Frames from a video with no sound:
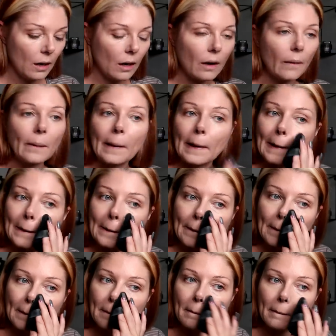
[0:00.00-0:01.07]
on
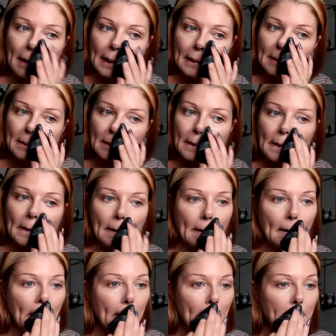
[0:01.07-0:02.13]
that matter.
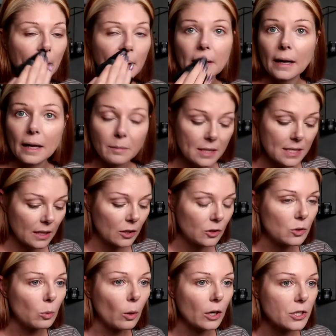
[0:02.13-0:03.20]
But I am
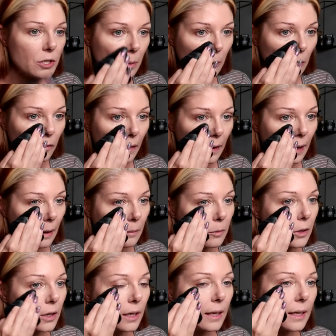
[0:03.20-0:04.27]
excited to watch the movie, and
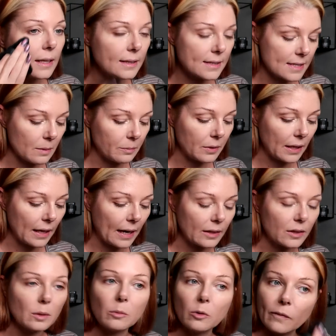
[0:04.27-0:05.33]
we're gonna eat something
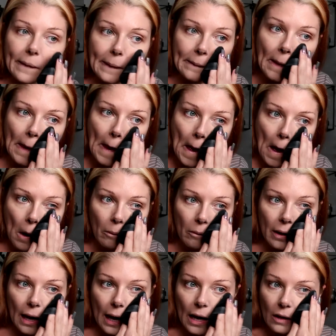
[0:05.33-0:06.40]
at the movies.
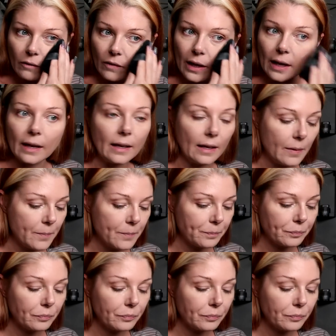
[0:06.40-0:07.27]
We have a